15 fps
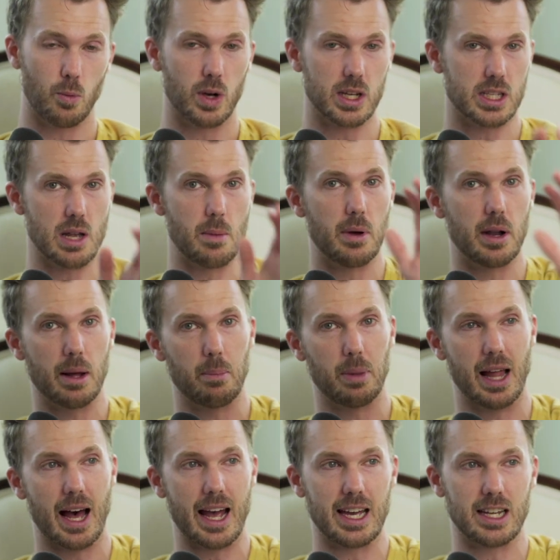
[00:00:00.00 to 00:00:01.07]
wisdom and
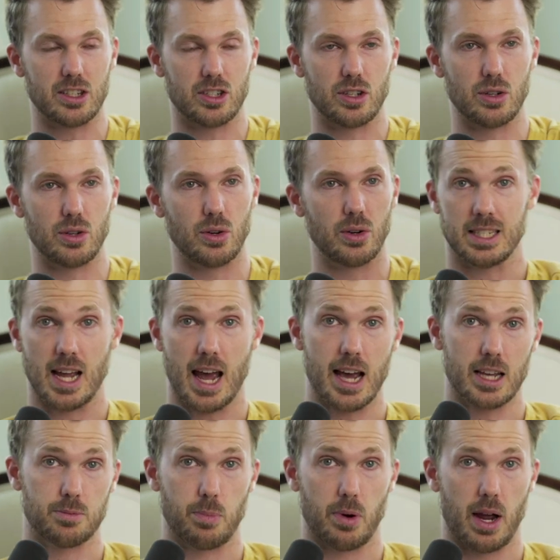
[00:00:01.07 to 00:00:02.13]
apply it to
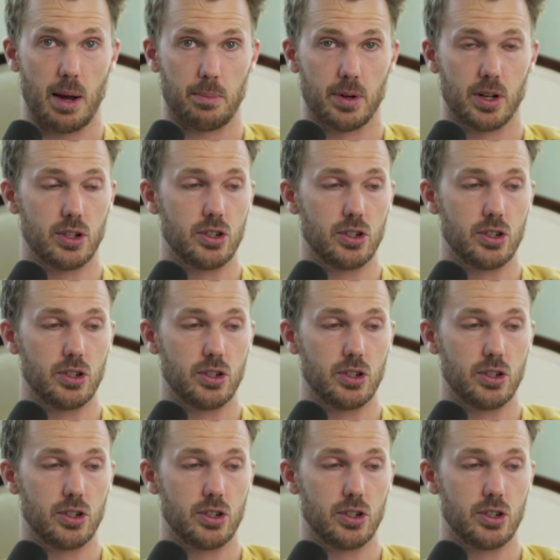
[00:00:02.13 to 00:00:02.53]
tax prep